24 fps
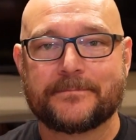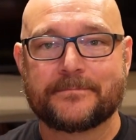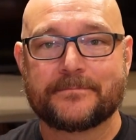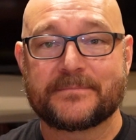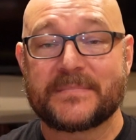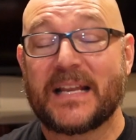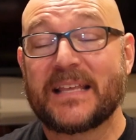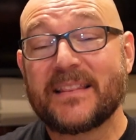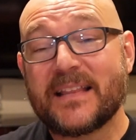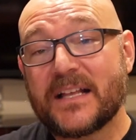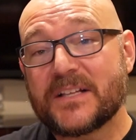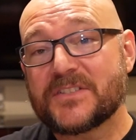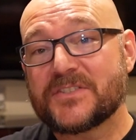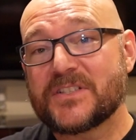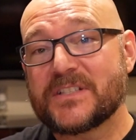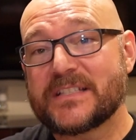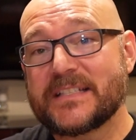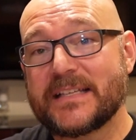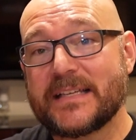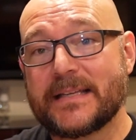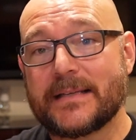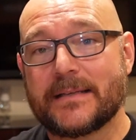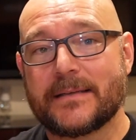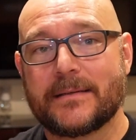And that's just
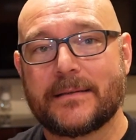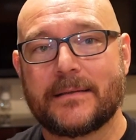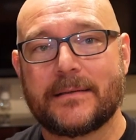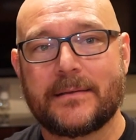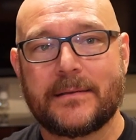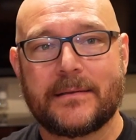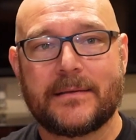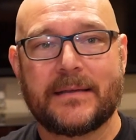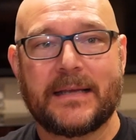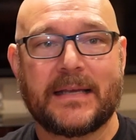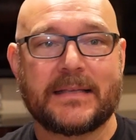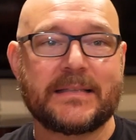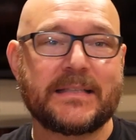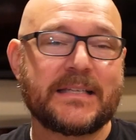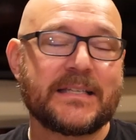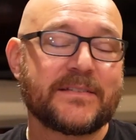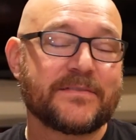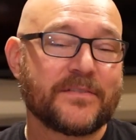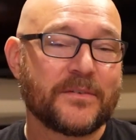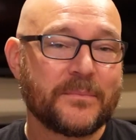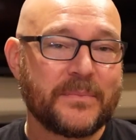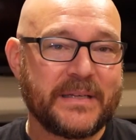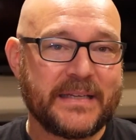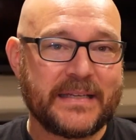it. At least
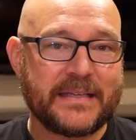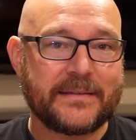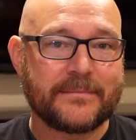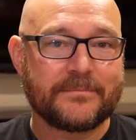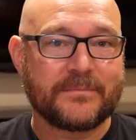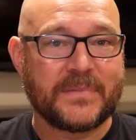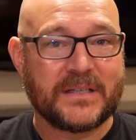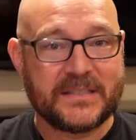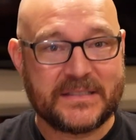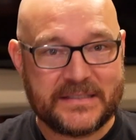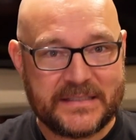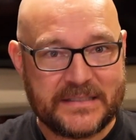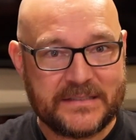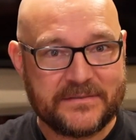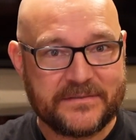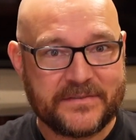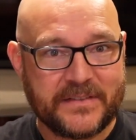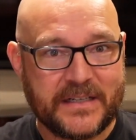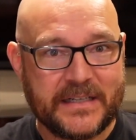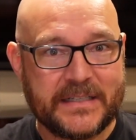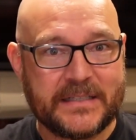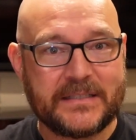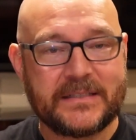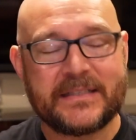for me, a
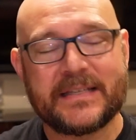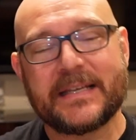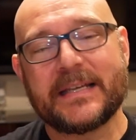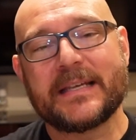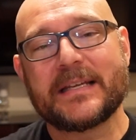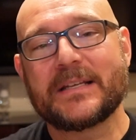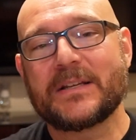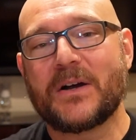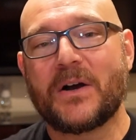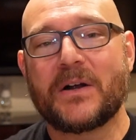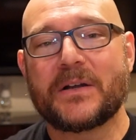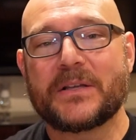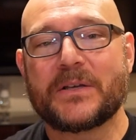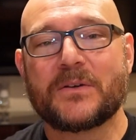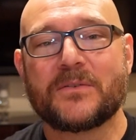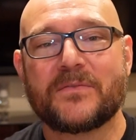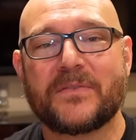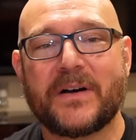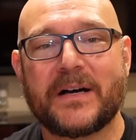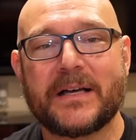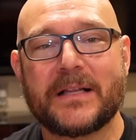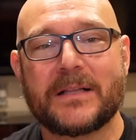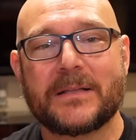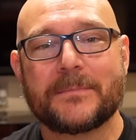cinephile and
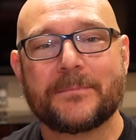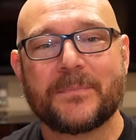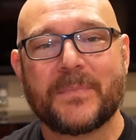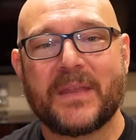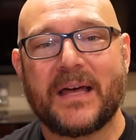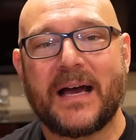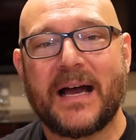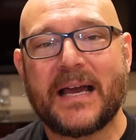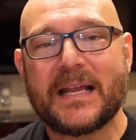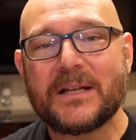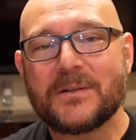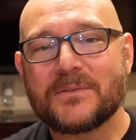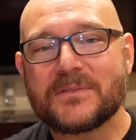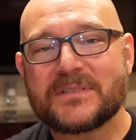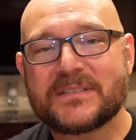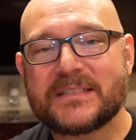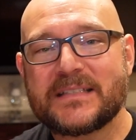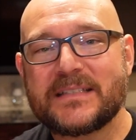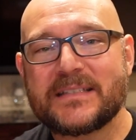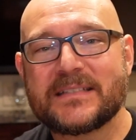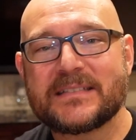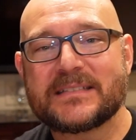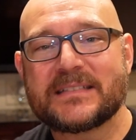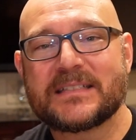audiophile, I don't
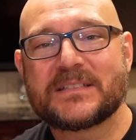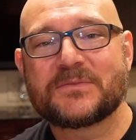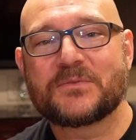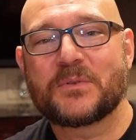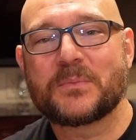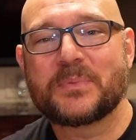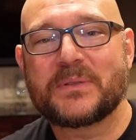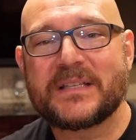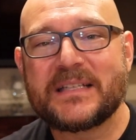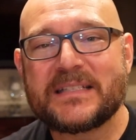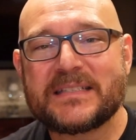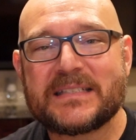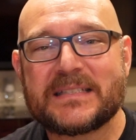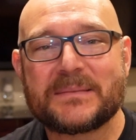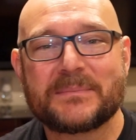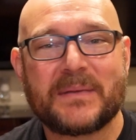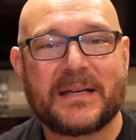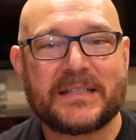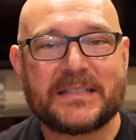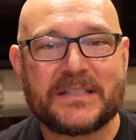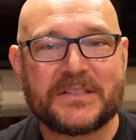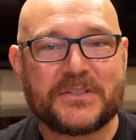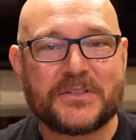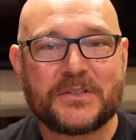see this as replacing my
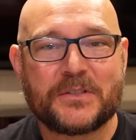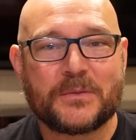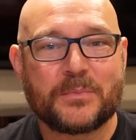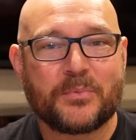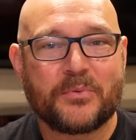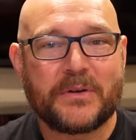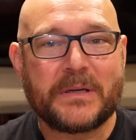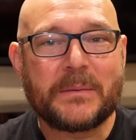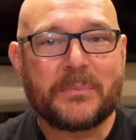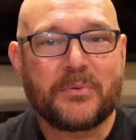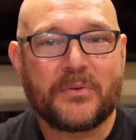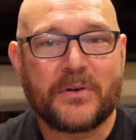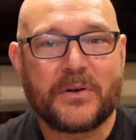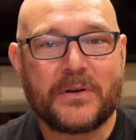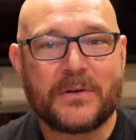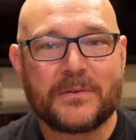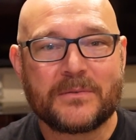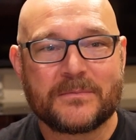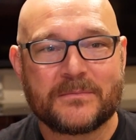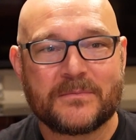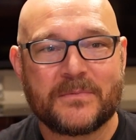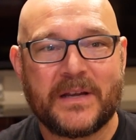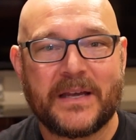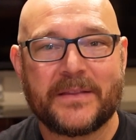digital pre-pro.
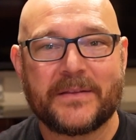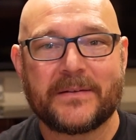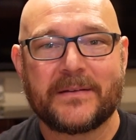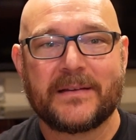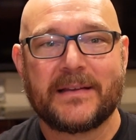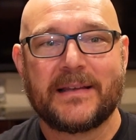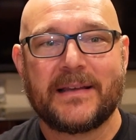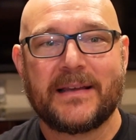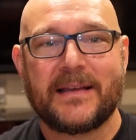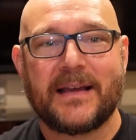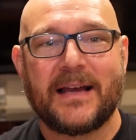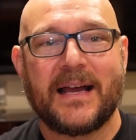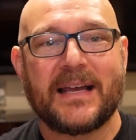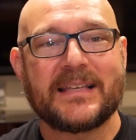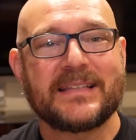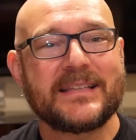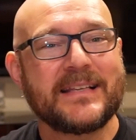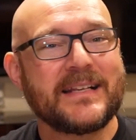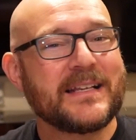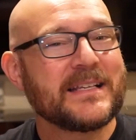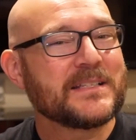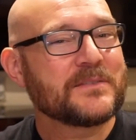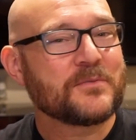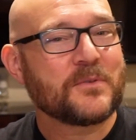Rather, I see
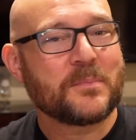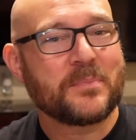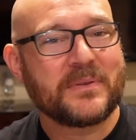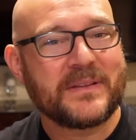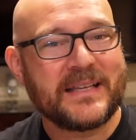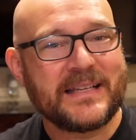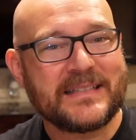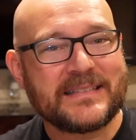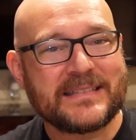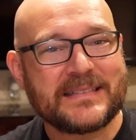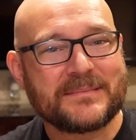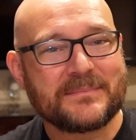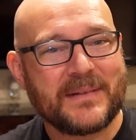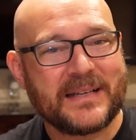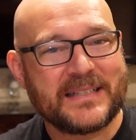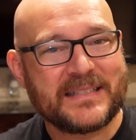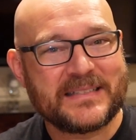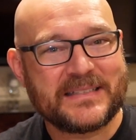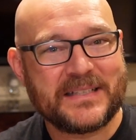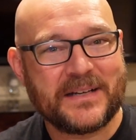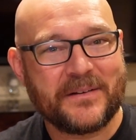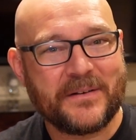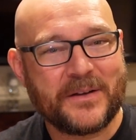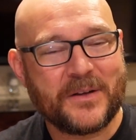it as replacing my
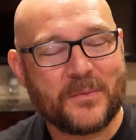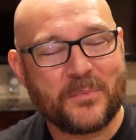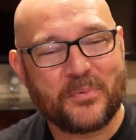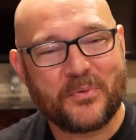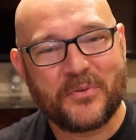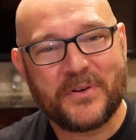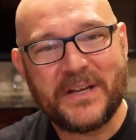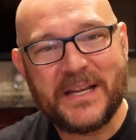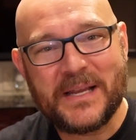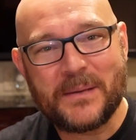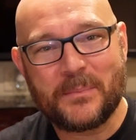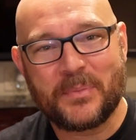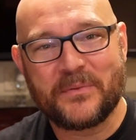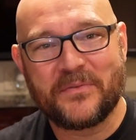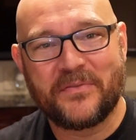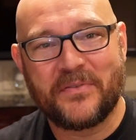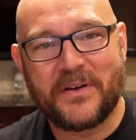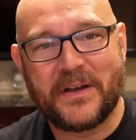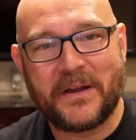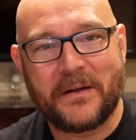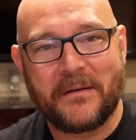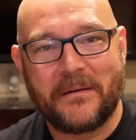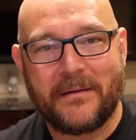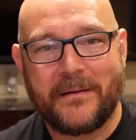stereo
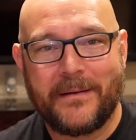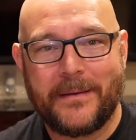preamplifier.